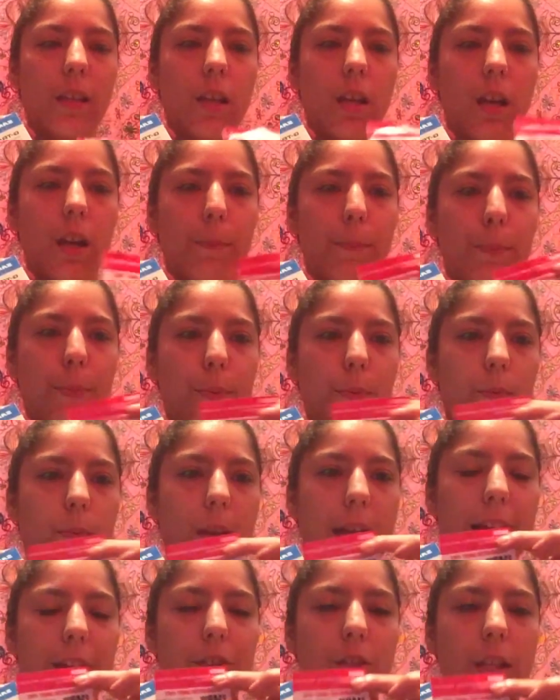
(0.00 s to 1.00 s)
up
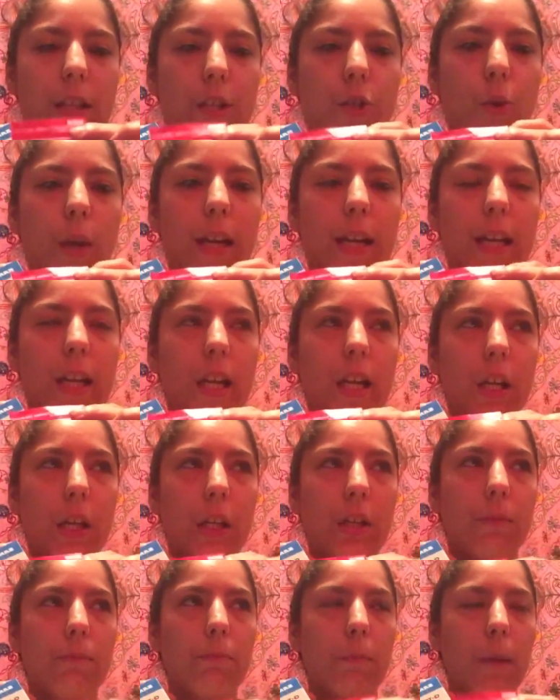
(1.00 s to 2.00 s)
actually trading
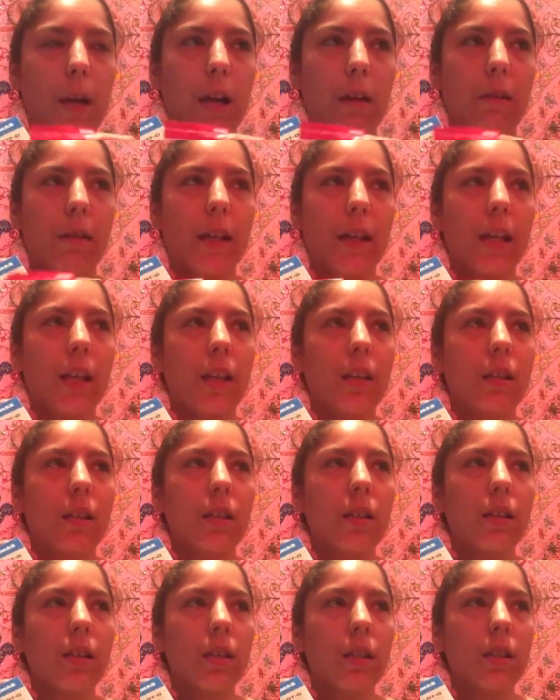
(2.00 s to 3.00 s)
in my
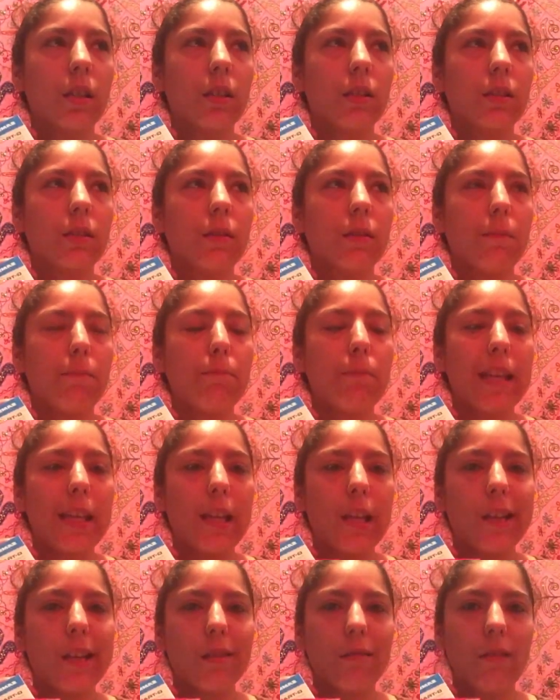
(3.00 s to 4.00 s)

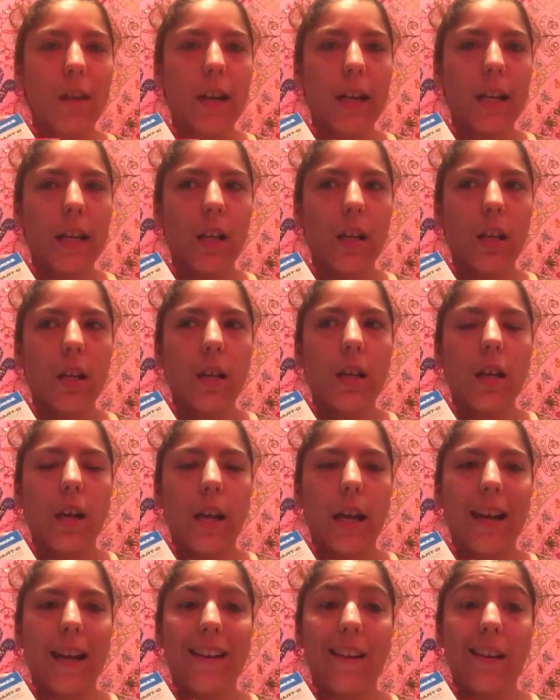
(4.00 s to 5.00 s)
meteorite
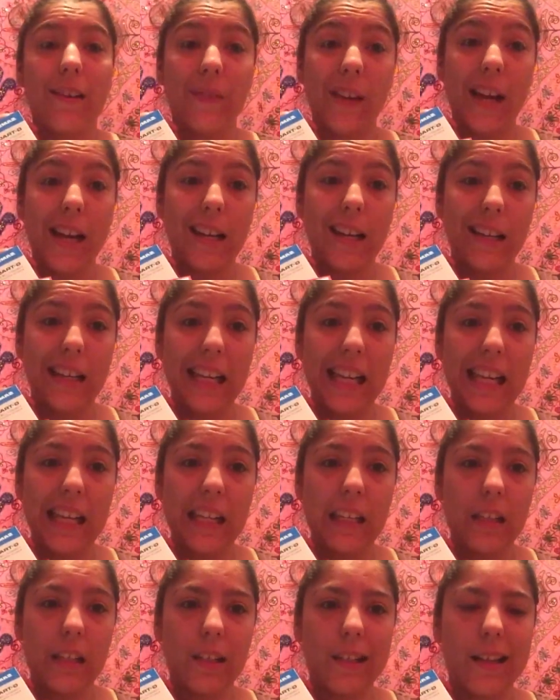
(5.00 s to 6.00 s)
and a
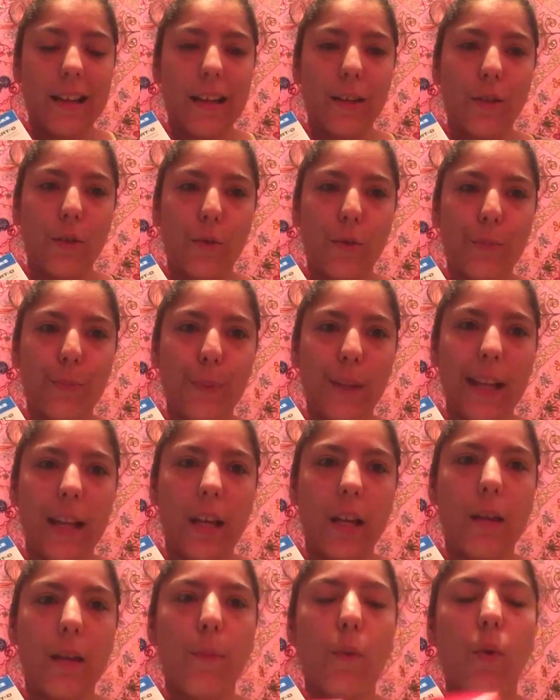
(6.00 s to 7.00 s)
violin that I don't play
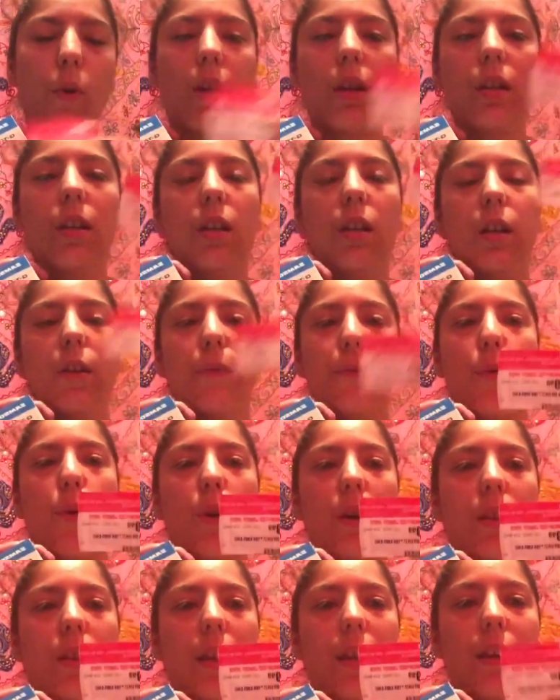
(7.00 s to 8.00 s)
anymore for
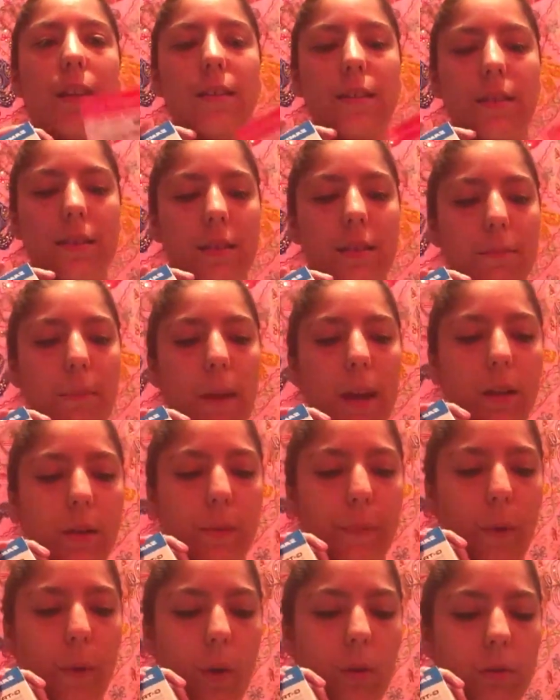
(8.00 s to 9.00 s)
this
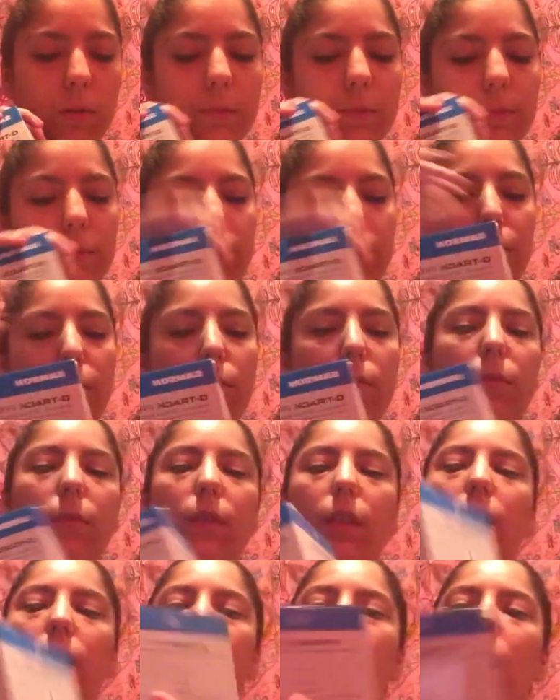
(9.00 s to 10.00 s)
microphone.
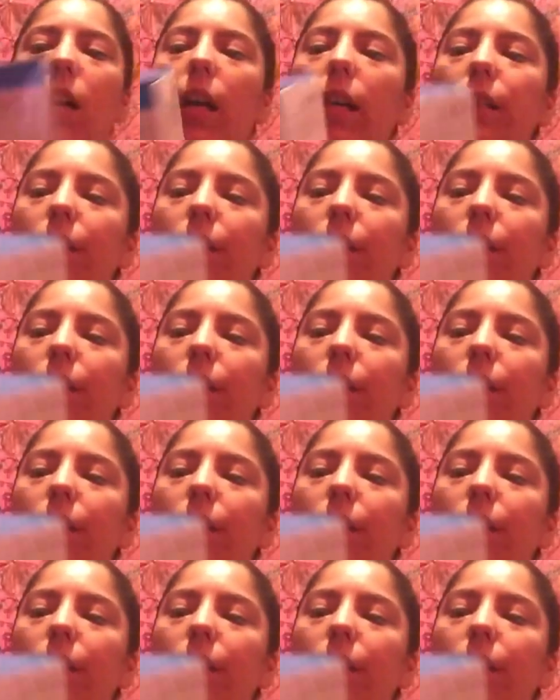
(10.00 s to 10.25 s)
I